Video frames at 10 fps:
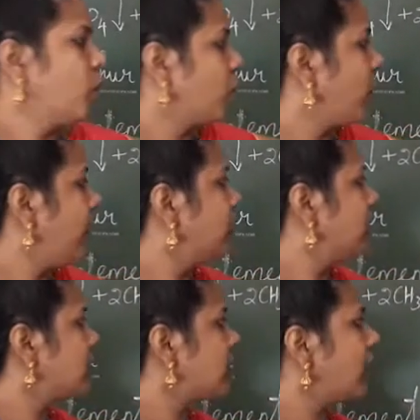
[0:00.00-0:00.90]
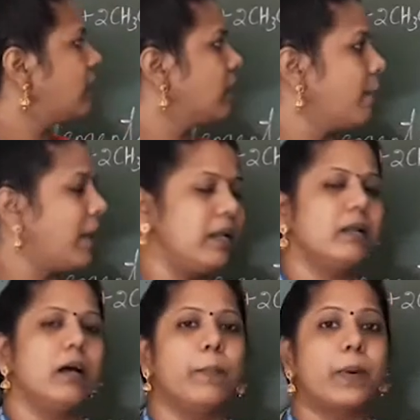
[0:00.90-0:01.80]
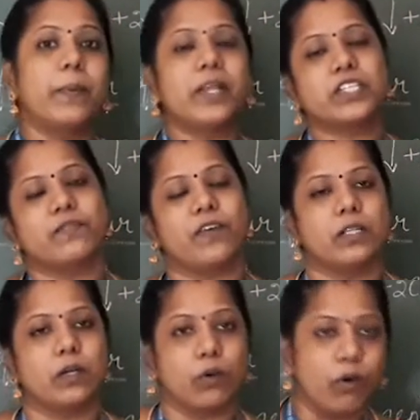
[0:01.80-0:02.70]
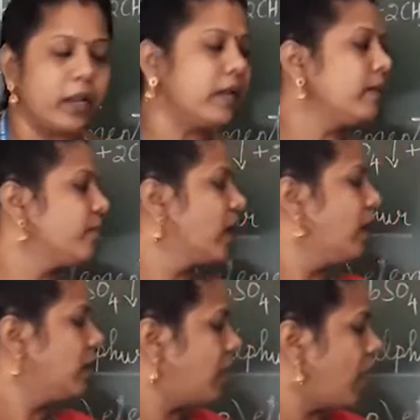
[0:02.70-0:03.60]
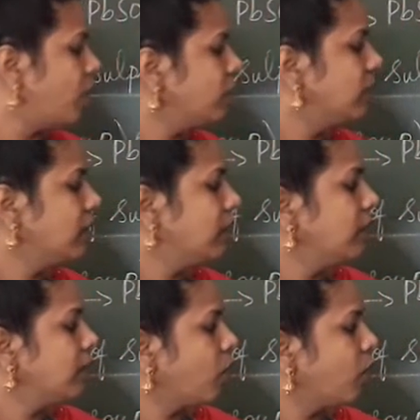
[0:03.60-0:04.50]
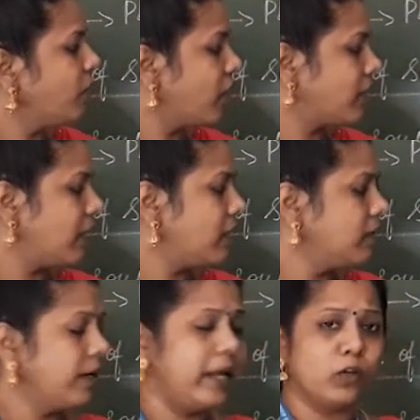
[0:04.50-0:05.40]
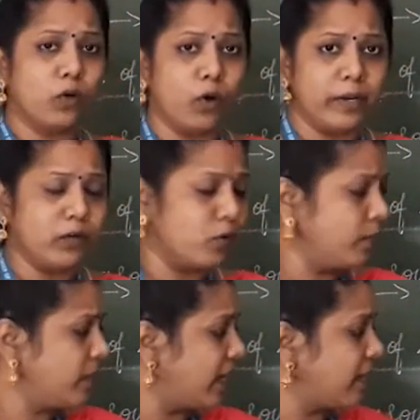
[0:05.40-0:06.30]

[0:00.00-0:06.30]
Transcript: Okay, this is the main preparation for the chlorine. Now go for that in chlorine group, that